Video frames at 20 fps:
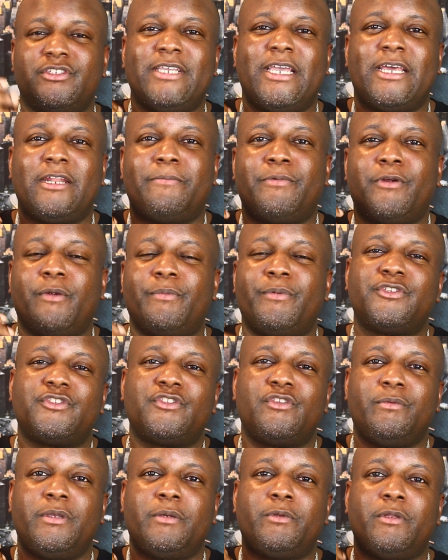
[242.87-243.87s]
She had a
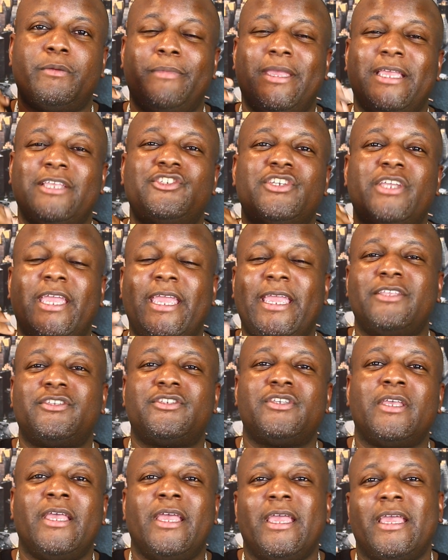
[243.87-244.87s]
purpose to be able to make
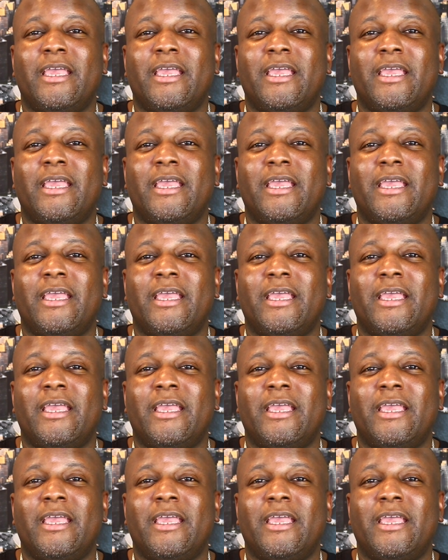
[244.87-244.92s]
change,